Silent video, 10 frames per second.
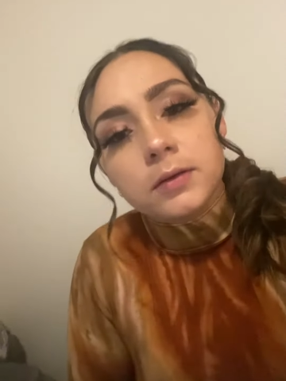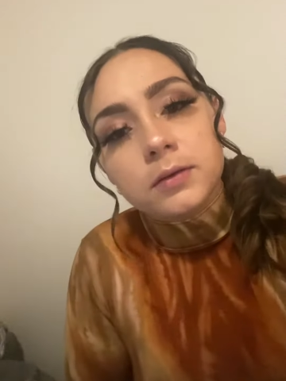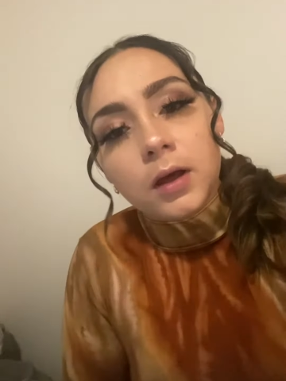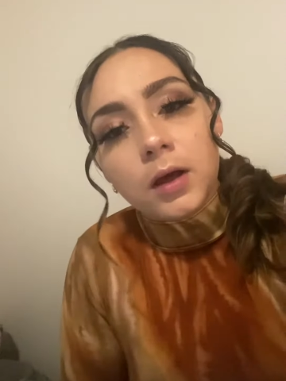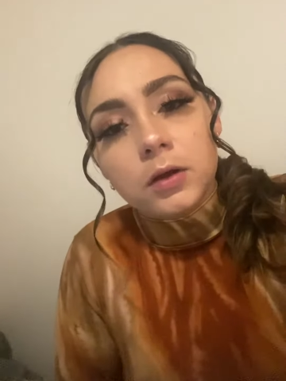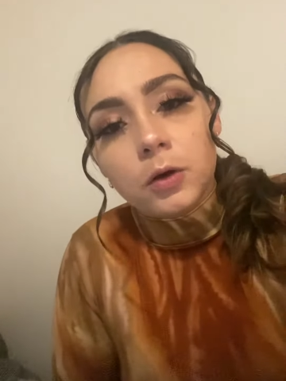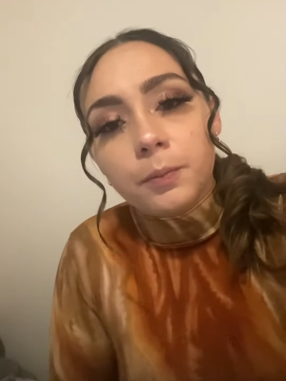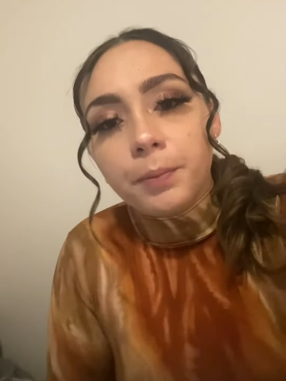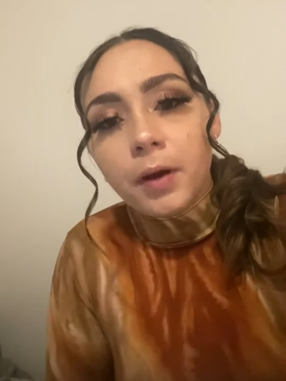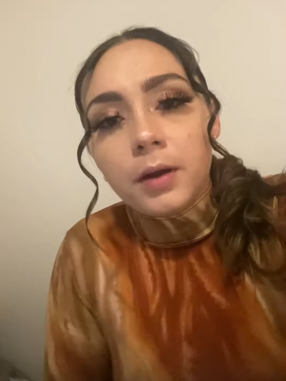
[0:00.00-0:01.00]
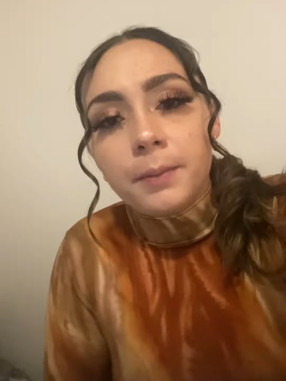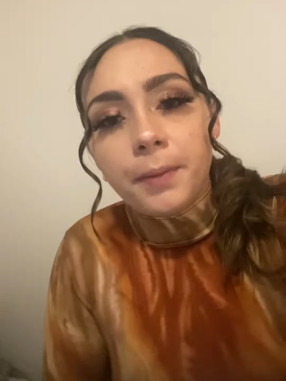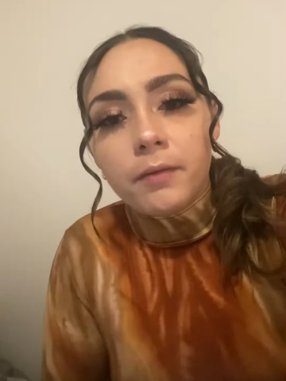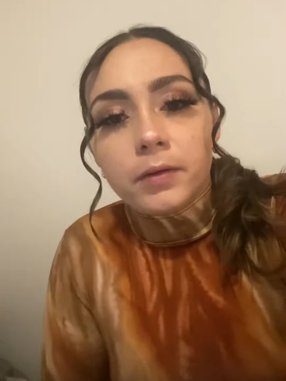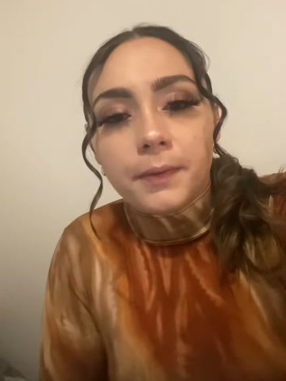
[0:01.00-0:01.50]
in
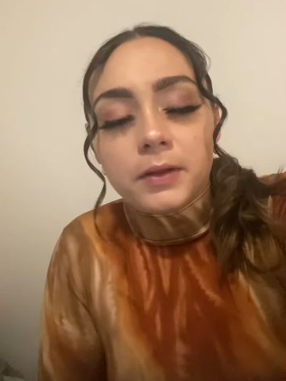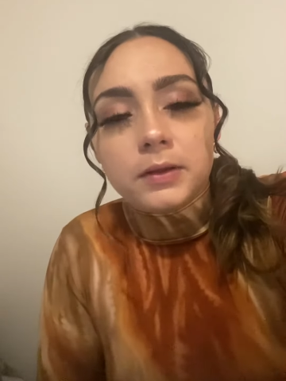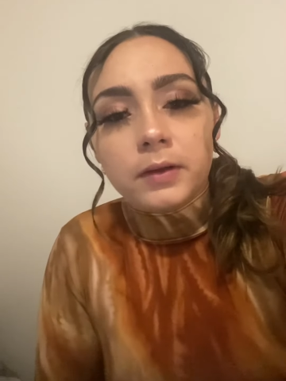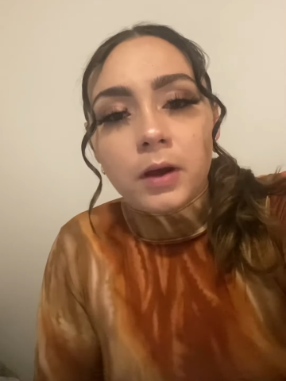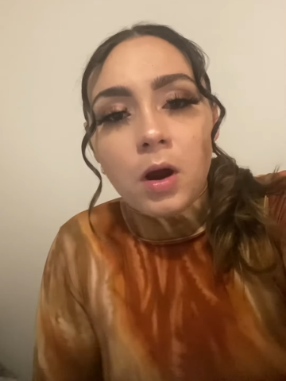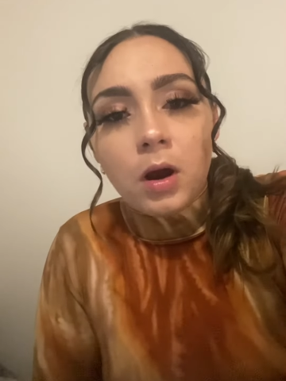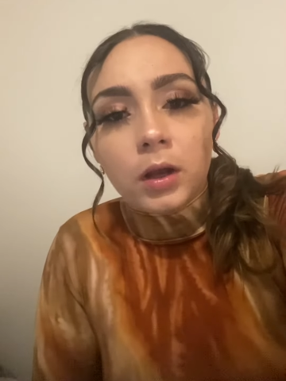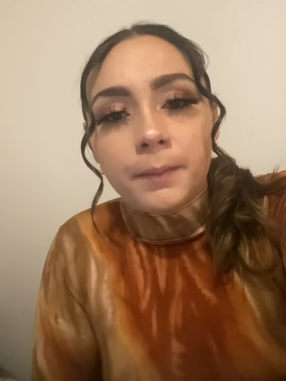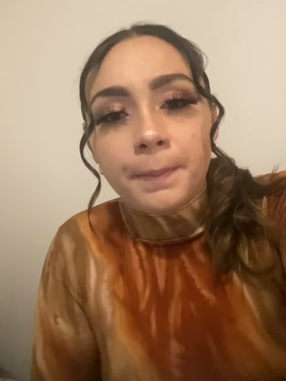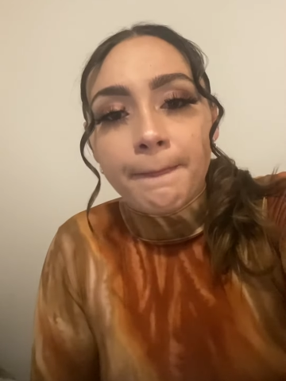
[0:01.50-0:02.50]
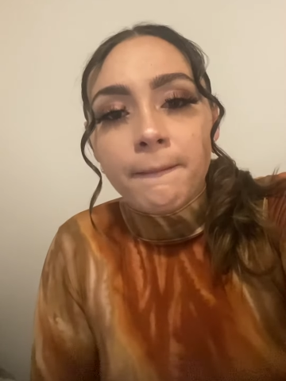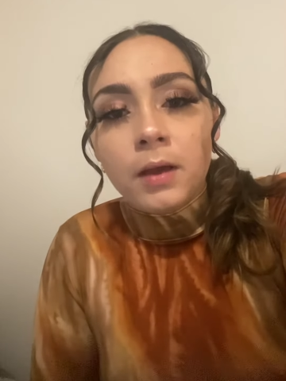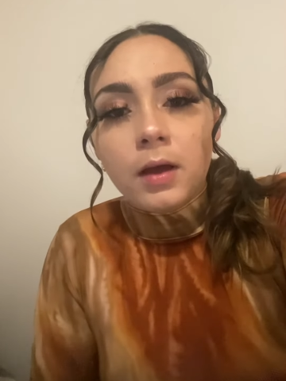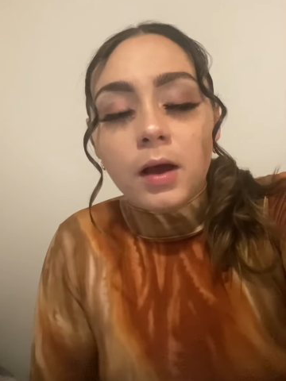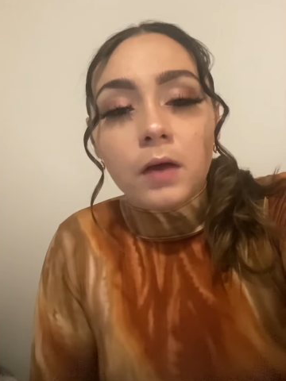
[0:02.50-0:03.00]
poverty places like Harlem,
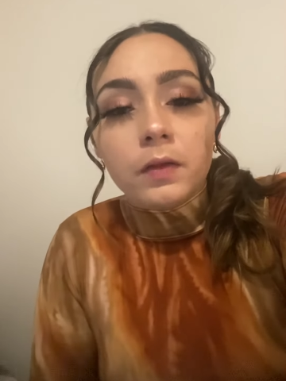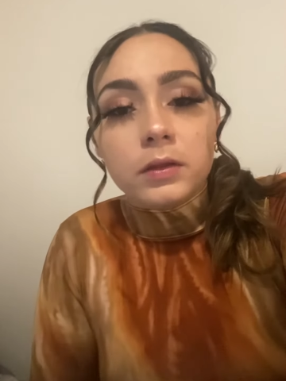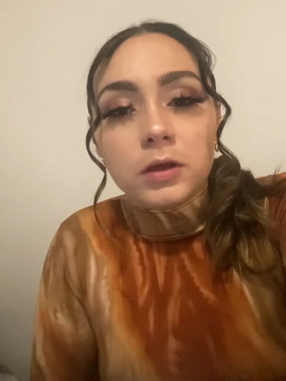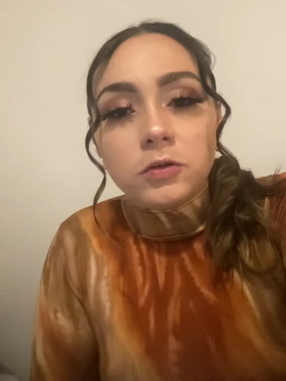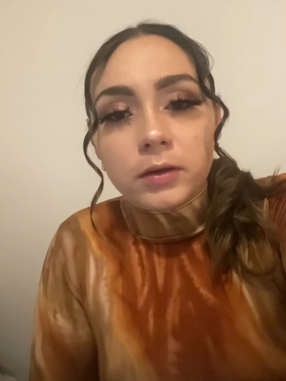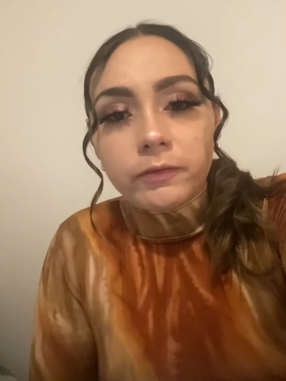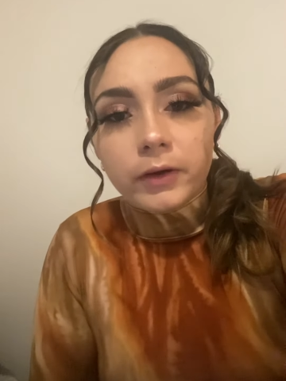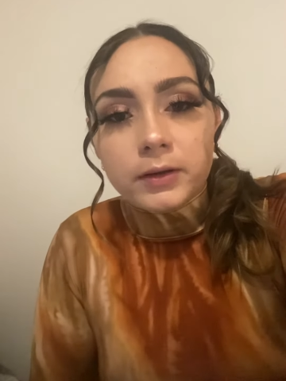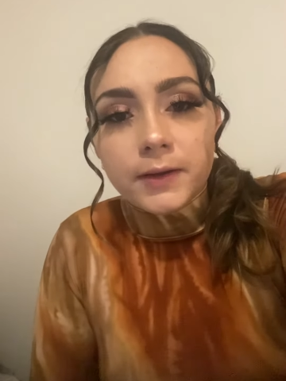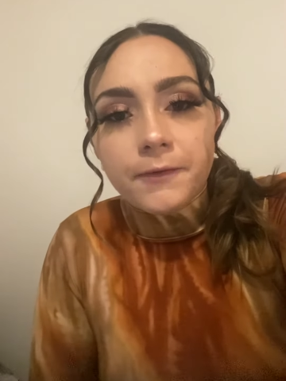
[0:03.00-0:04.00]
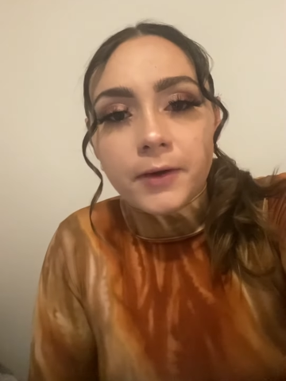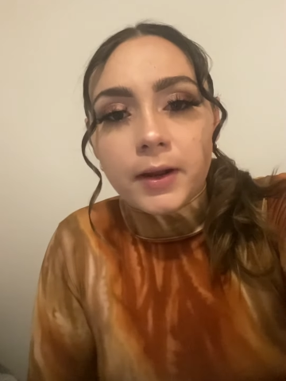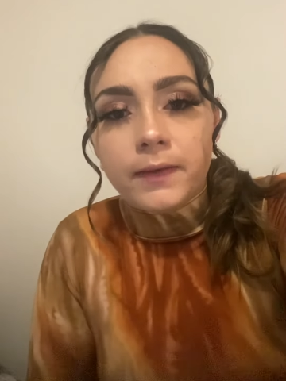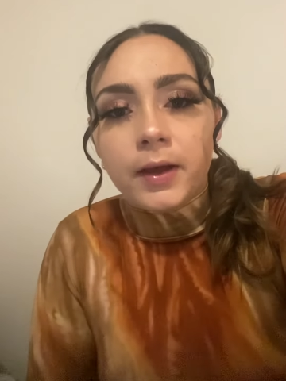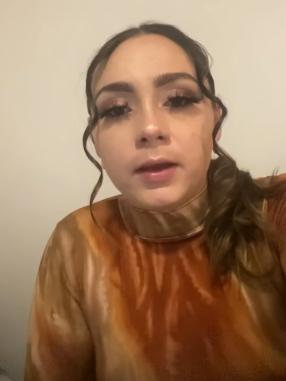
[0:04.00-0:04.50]
how the teaching is very different,
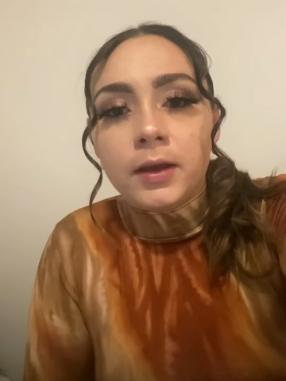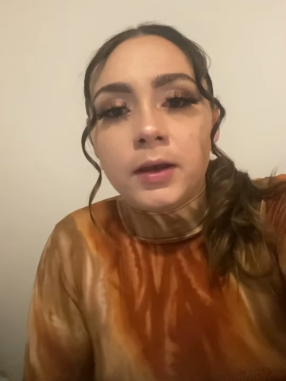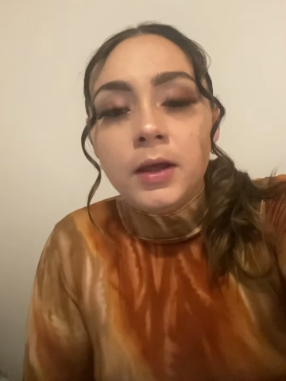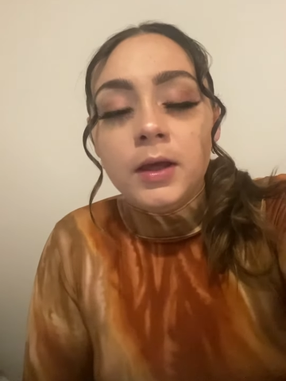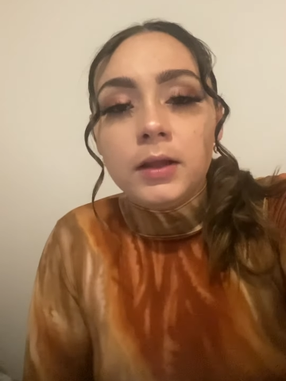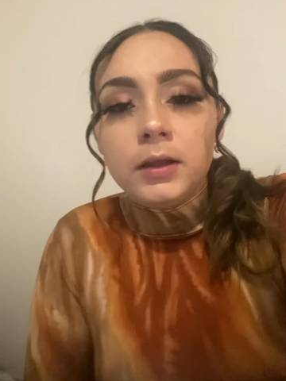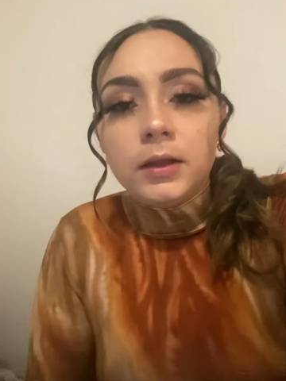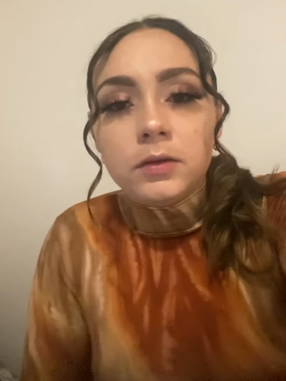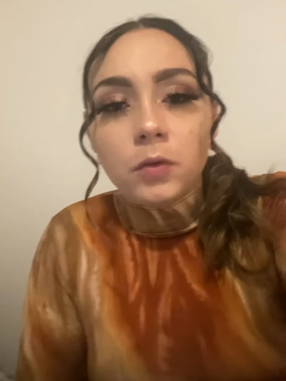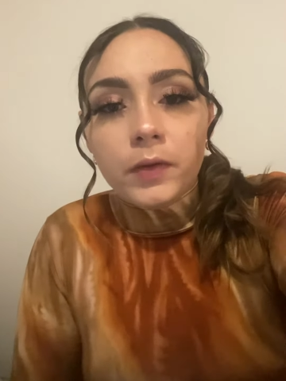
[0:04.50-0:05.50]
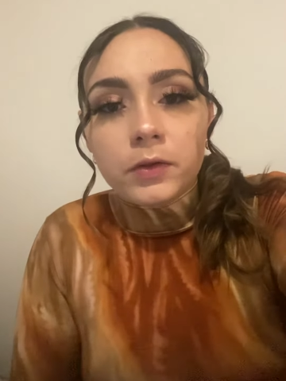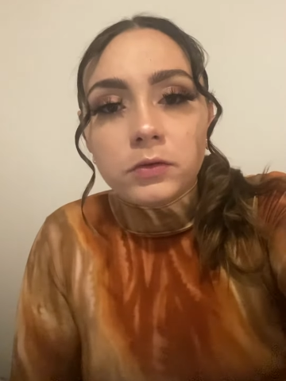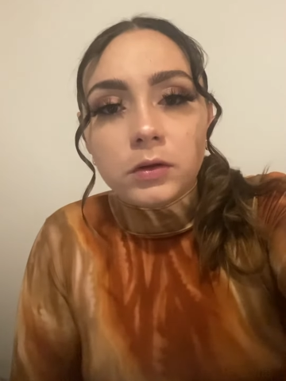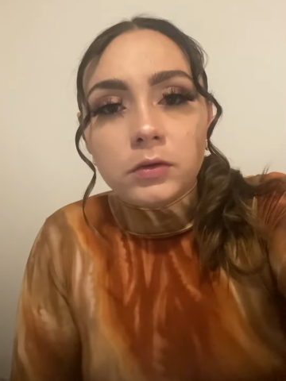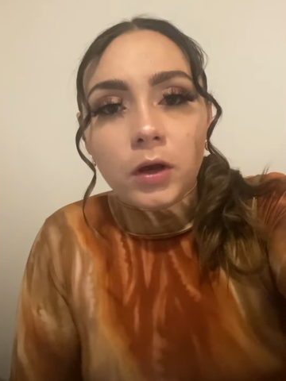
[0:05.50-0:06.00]
and that can lead to why the
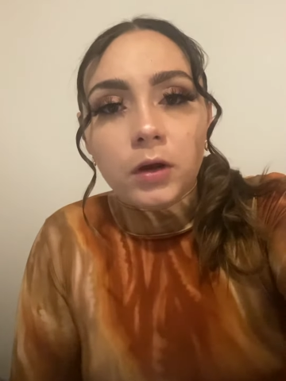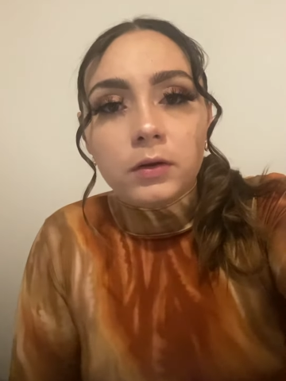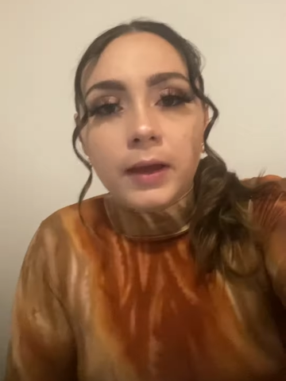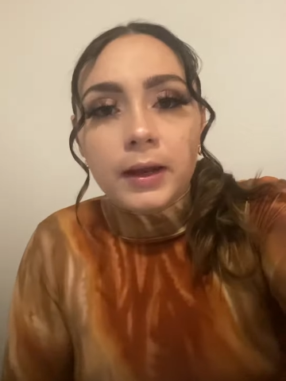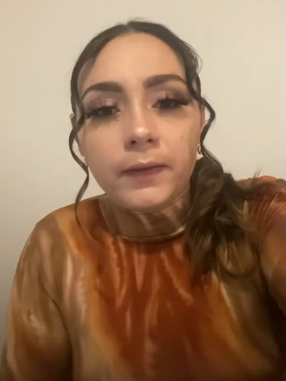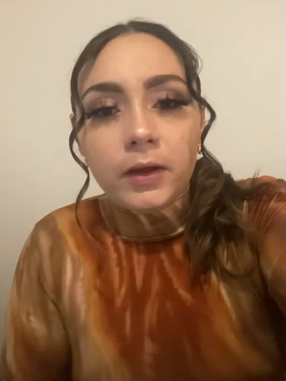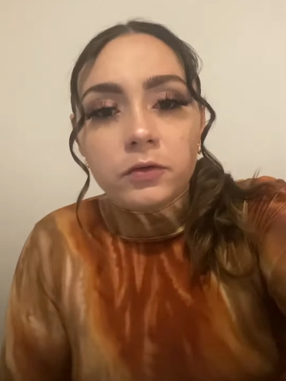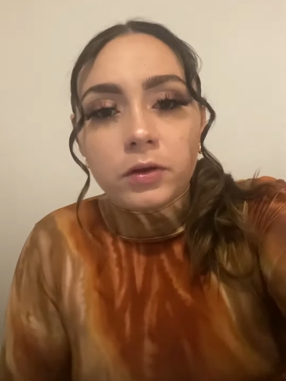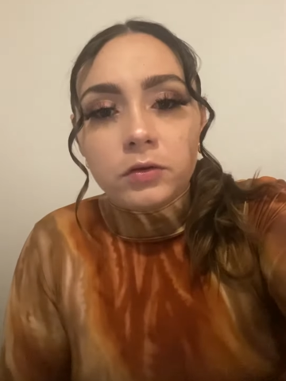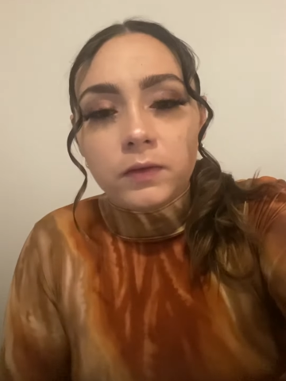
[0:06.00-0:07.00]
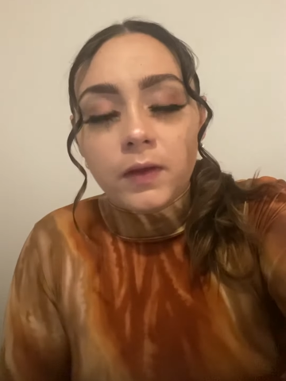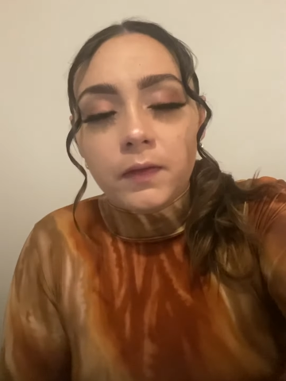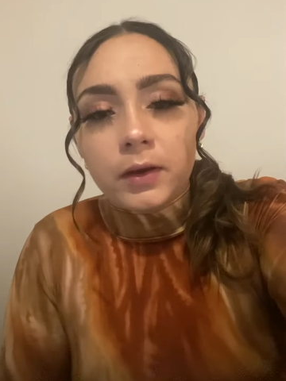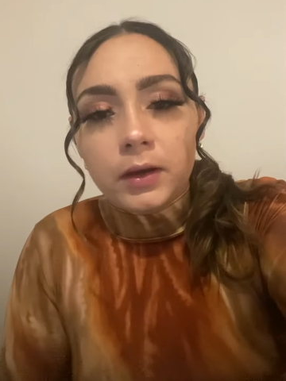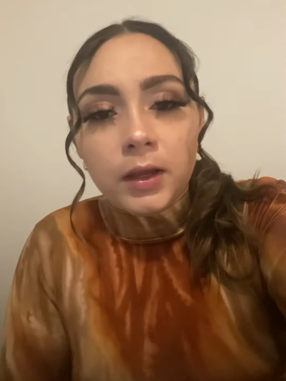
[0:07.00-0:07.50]
students aren't getting the education that
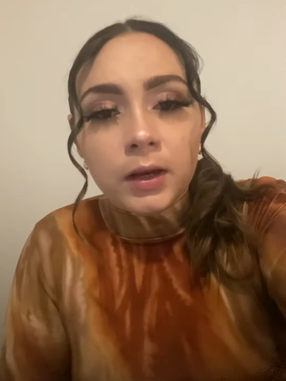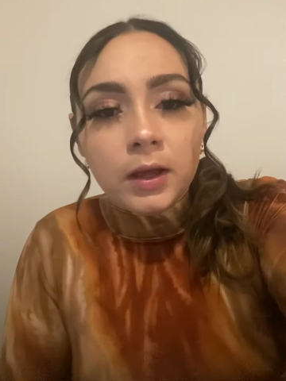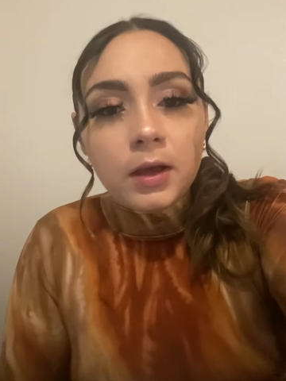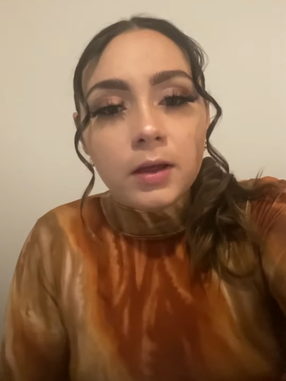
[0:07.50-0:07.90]
they need.